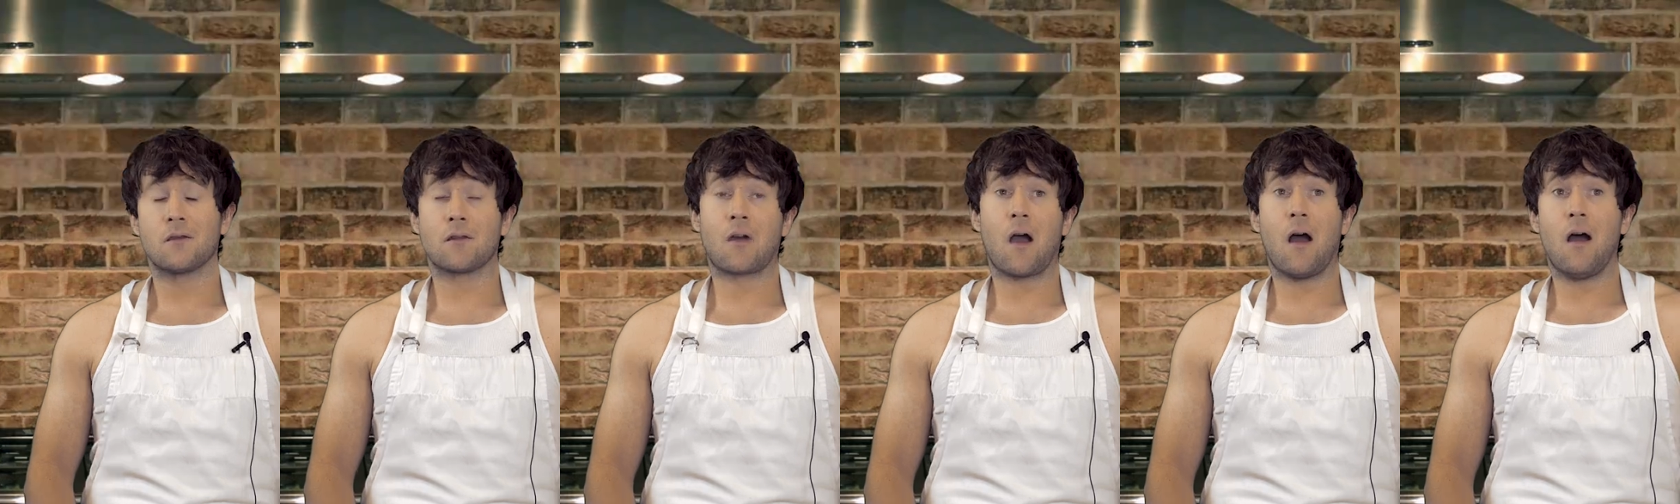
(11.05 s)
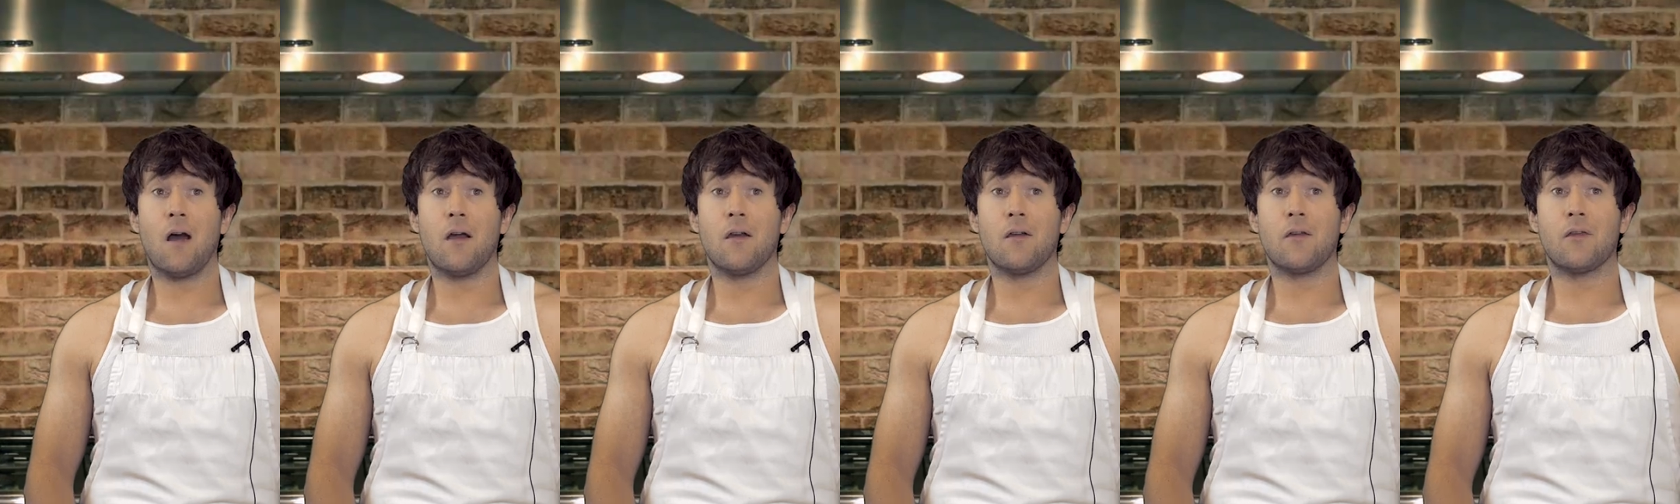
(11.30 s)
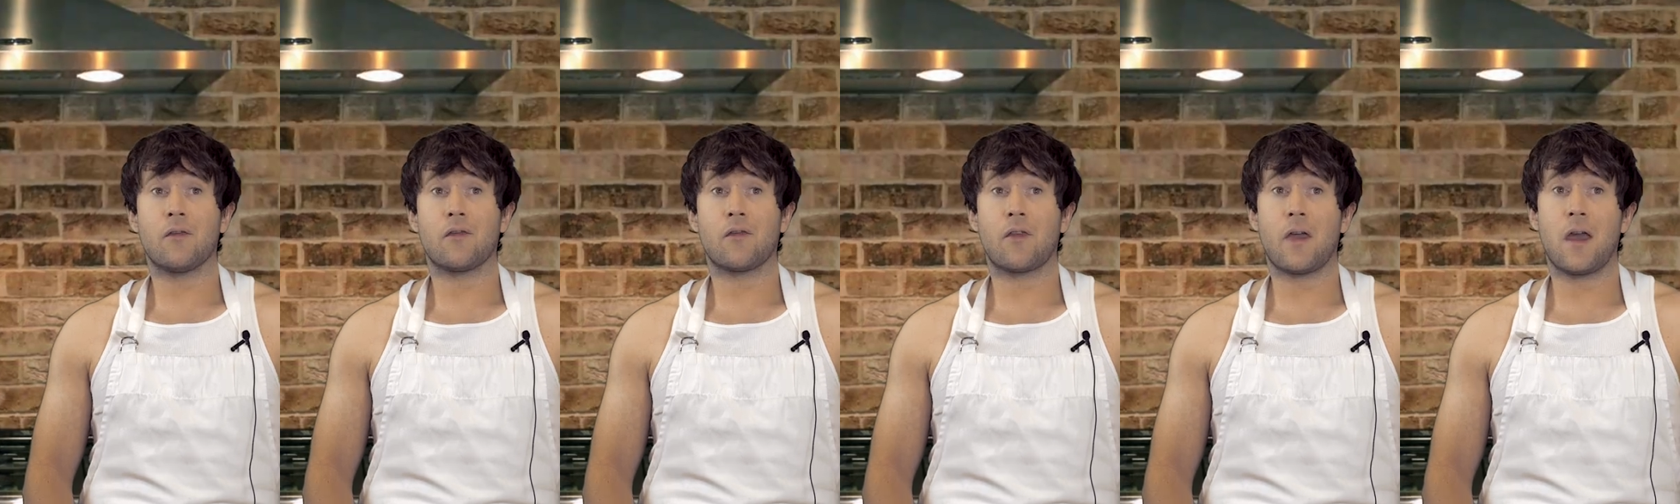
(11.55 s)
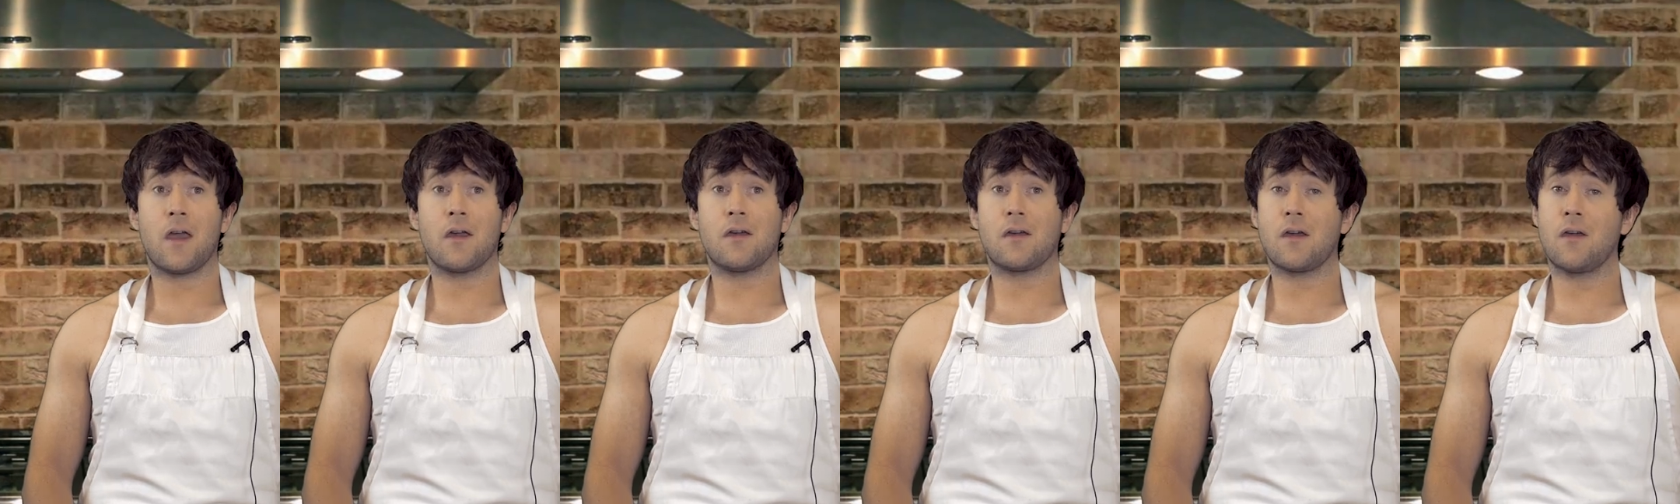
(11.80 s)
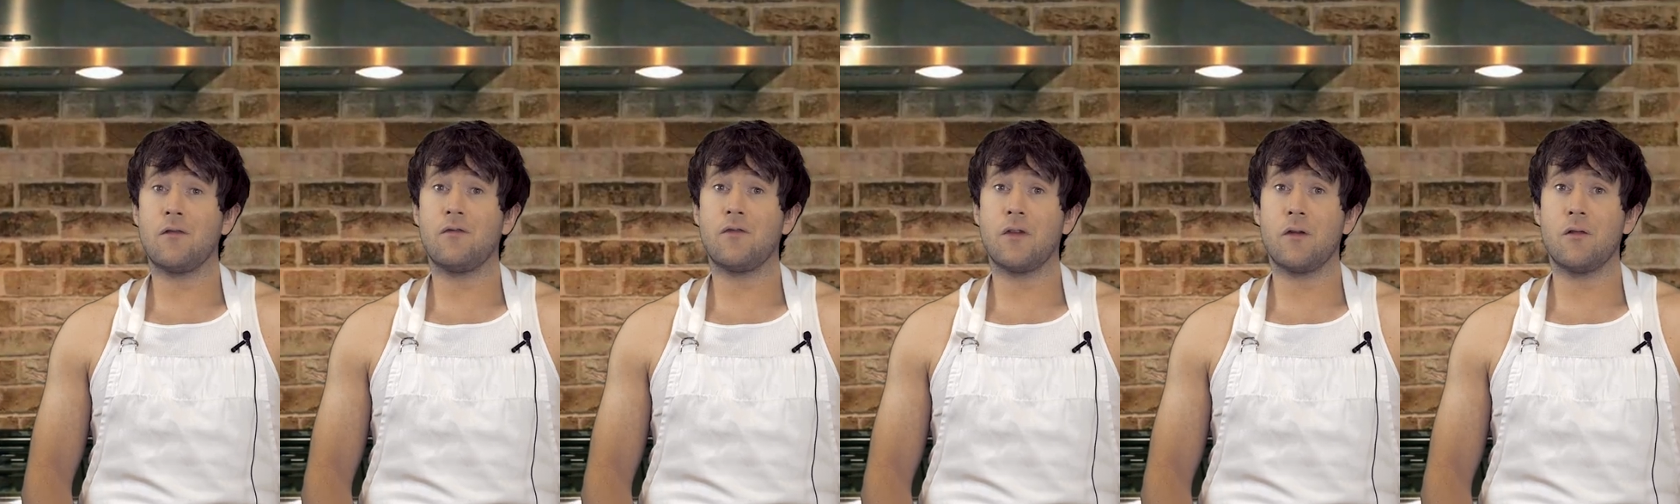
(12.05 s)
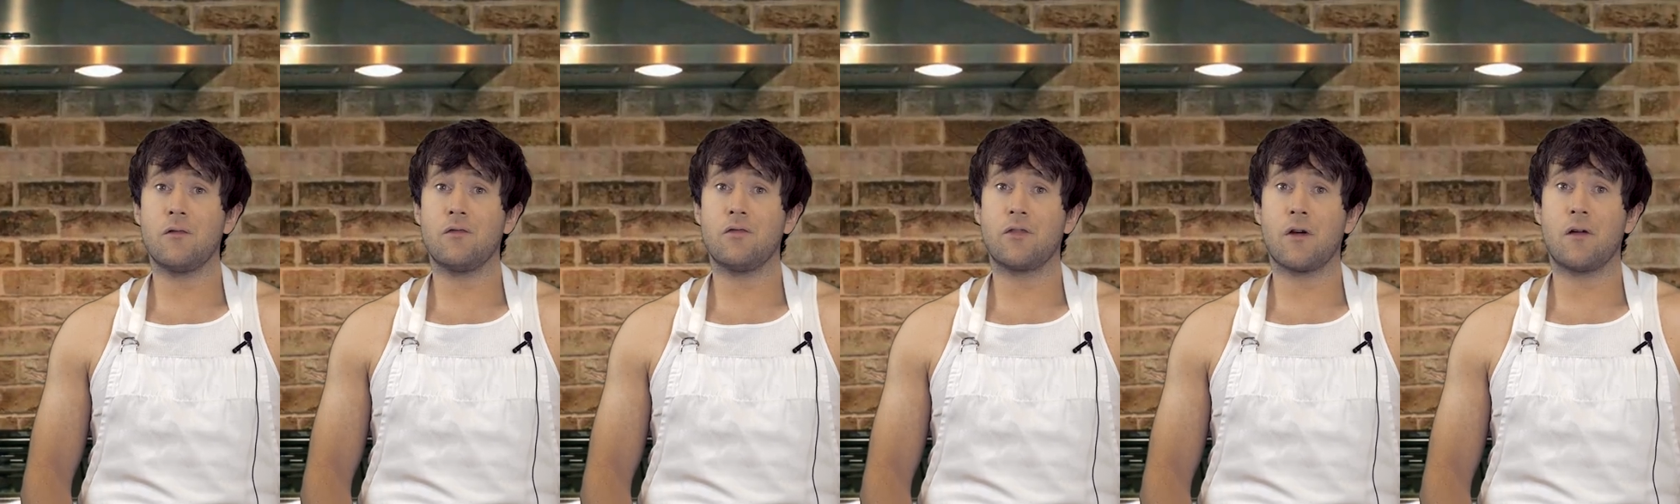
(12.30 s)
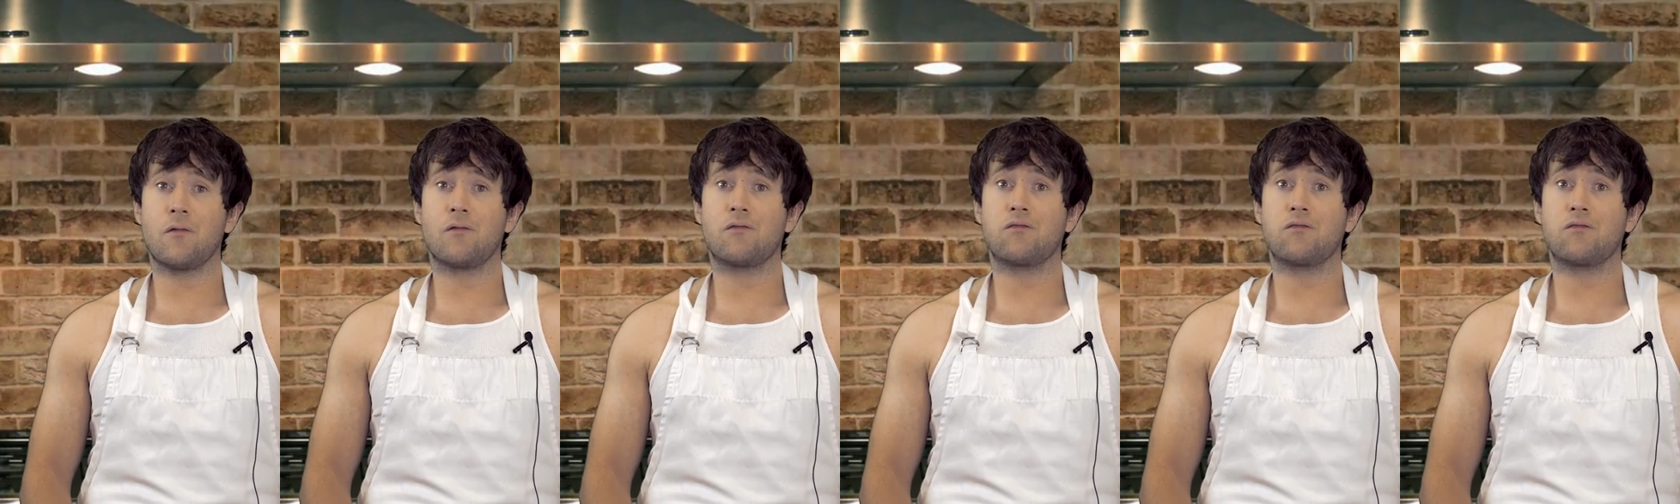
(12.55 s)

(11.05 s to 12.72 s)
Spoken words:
It's cause they give you the